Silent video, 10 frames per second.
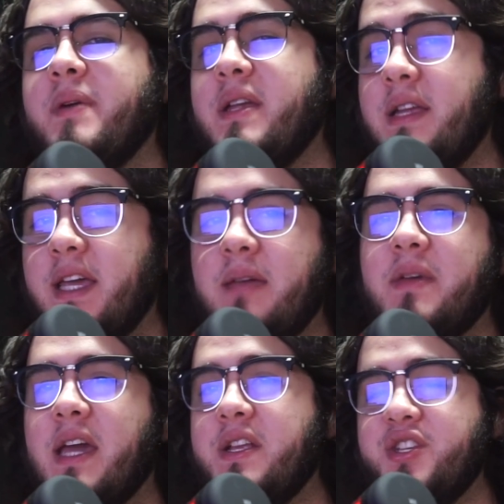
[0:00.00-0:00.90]
in
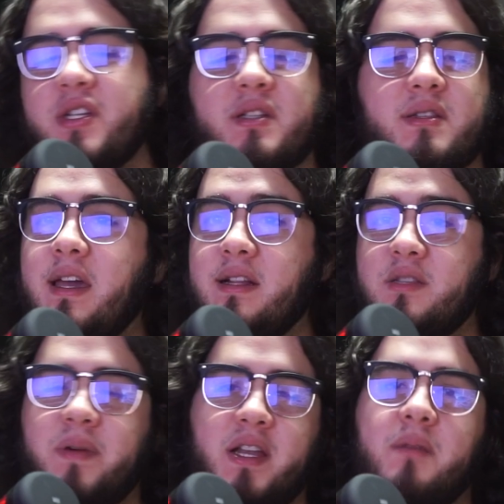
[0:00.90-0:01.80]
gaming engines, and
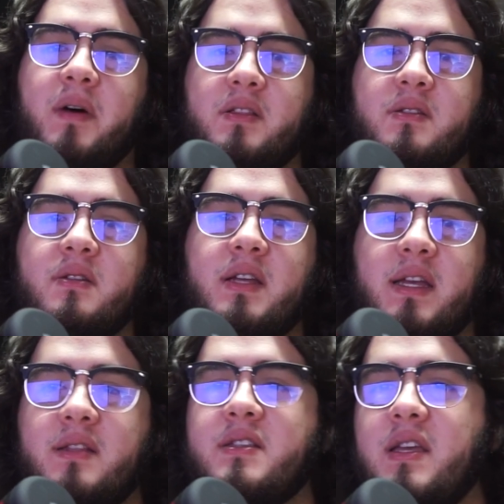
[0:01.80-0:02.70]
Panic Button
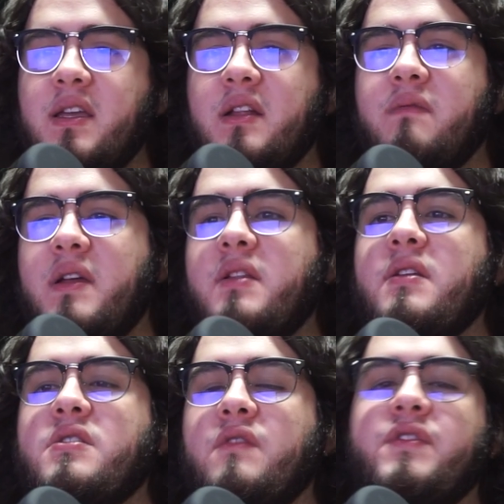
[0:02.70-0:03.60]
can take
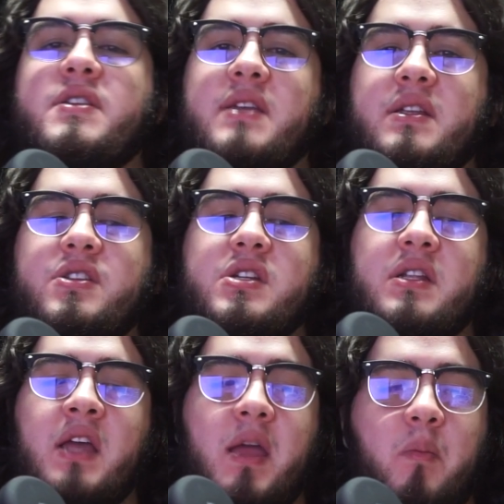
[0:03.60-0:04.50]
advantage of this
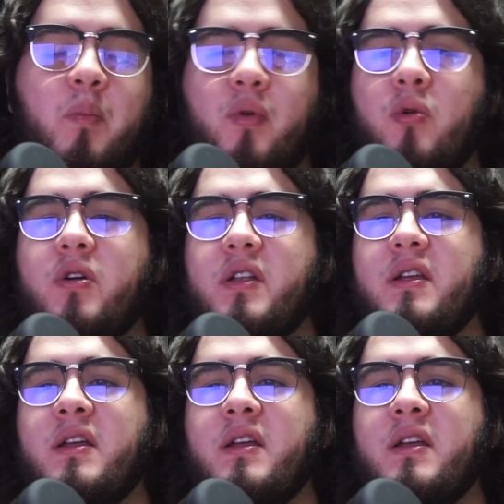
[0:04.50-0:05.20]
engine and port